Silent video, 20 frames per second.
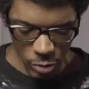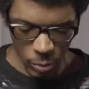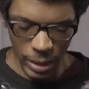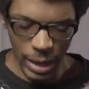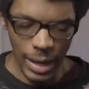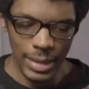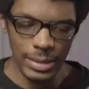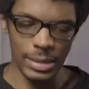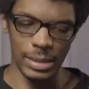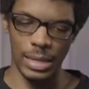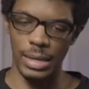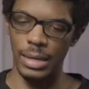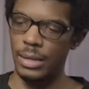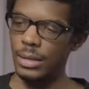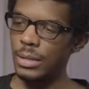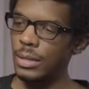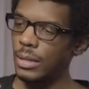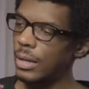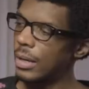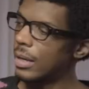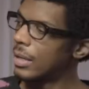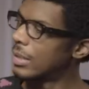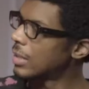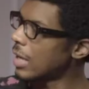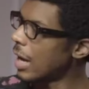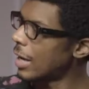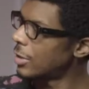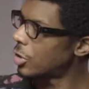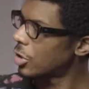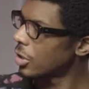So what I did is
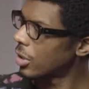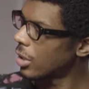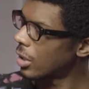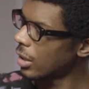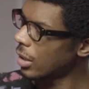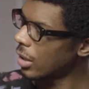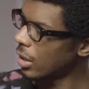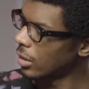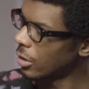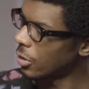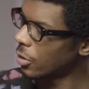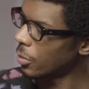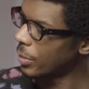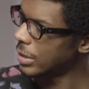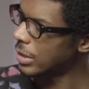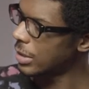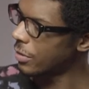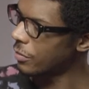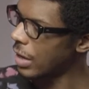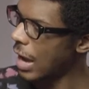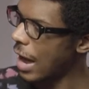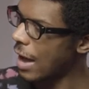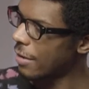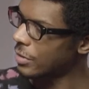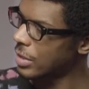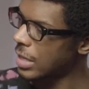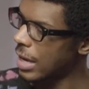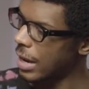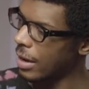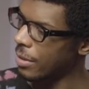I took a little piece of
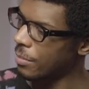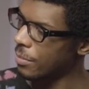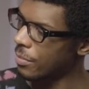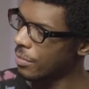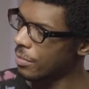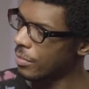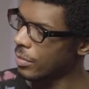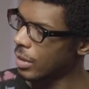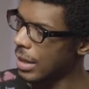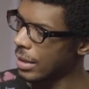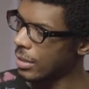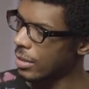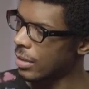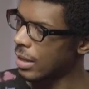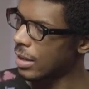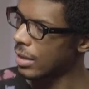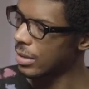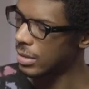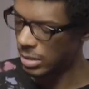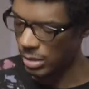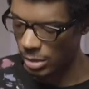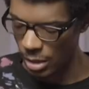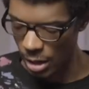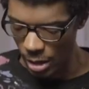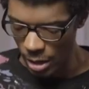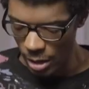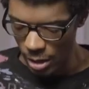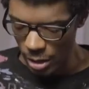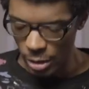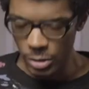gaff tape like this
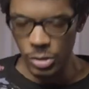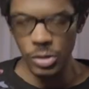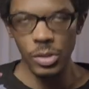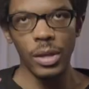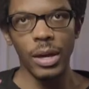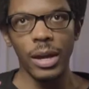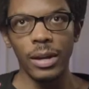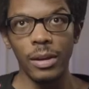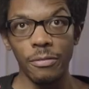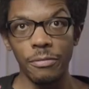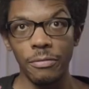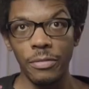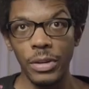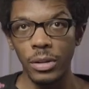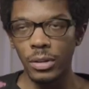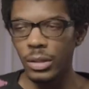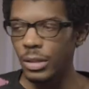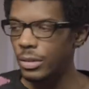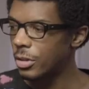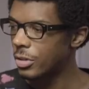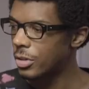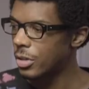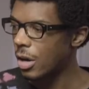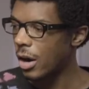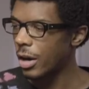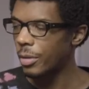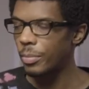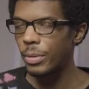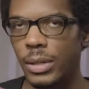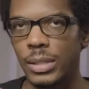so that I could feel in the
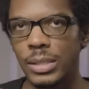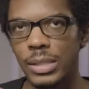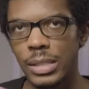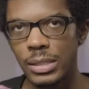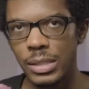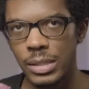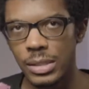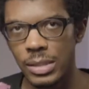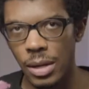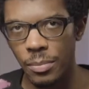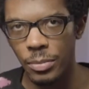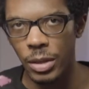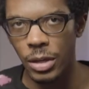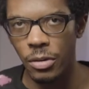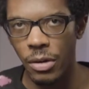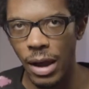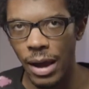dark, because this is something